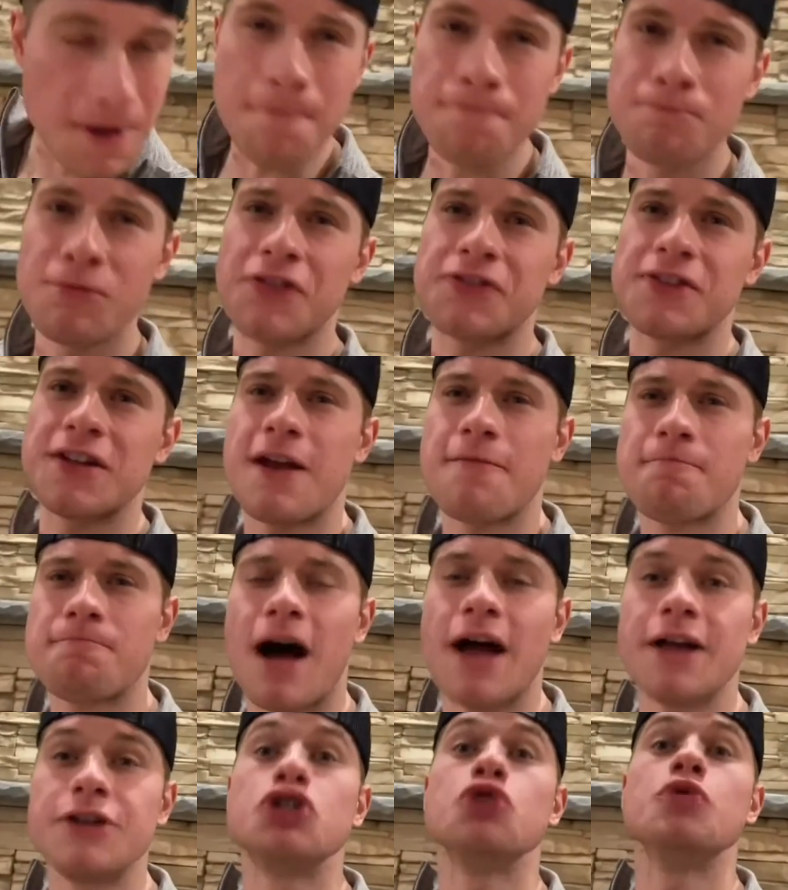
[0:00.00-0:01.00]
Nothing, never
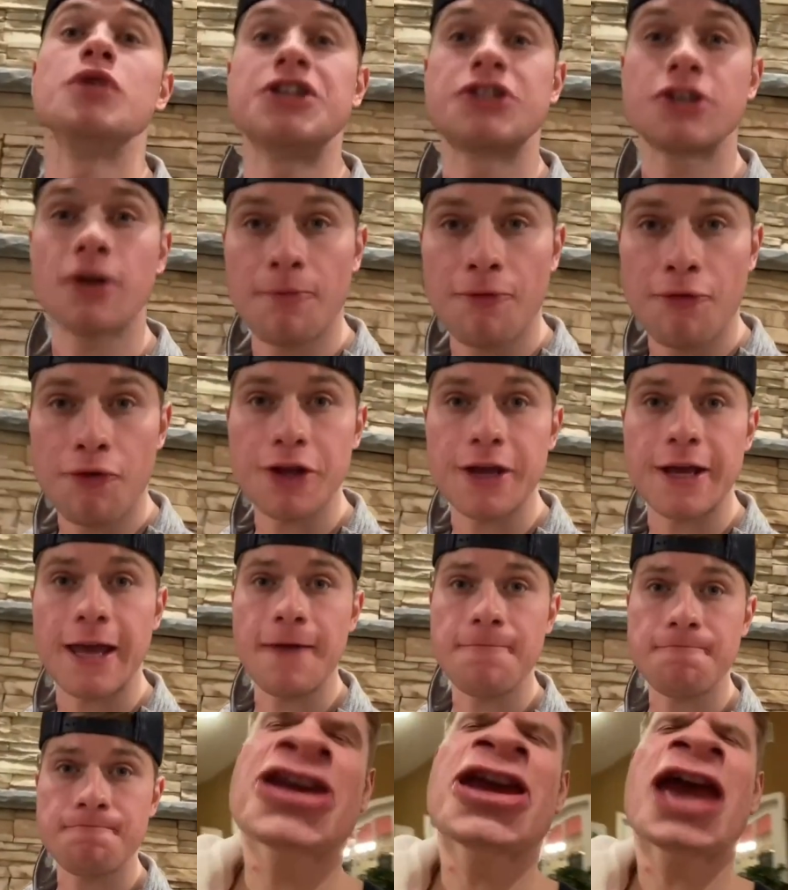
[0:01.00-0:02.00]
mind. Did you eat something before you
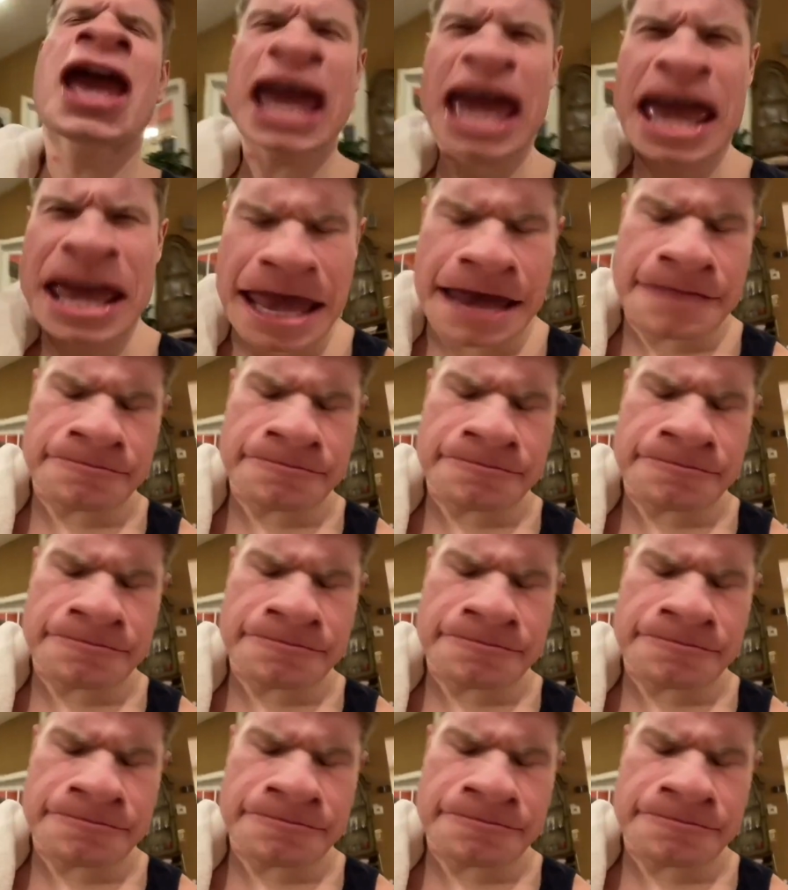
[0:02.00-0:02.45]
came? Yeah, yeah, yeah.